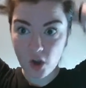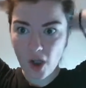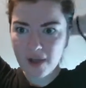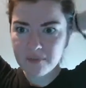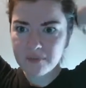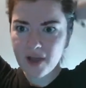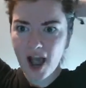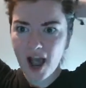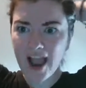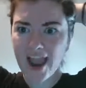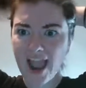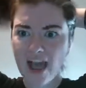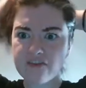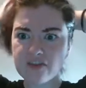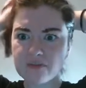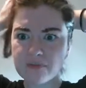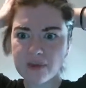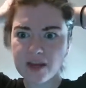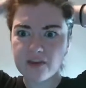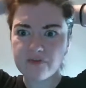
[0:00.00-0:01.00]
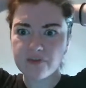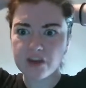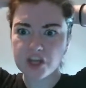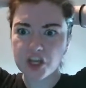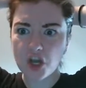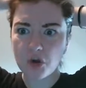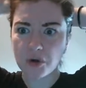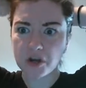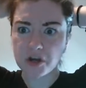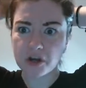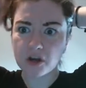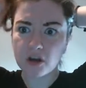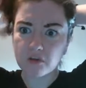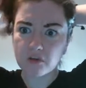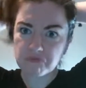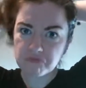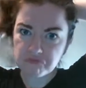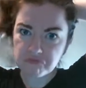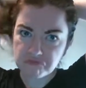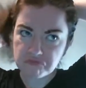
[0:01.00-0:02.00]
I'm, I haven't made a video in
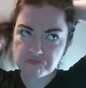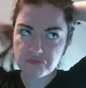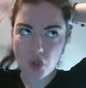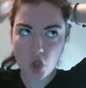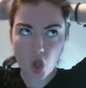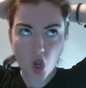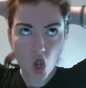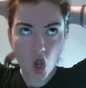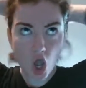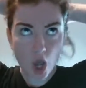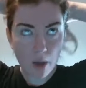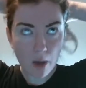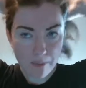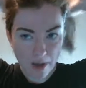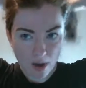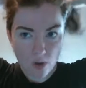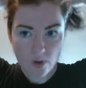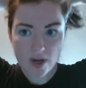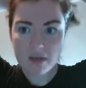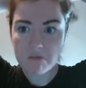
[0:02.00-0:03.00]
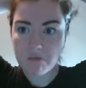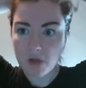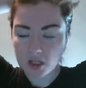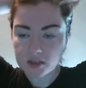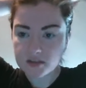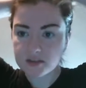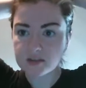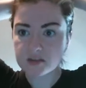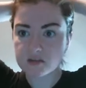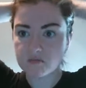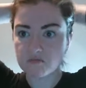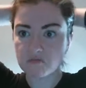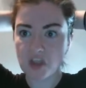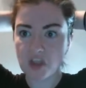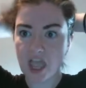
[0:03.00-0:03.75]
about eight months,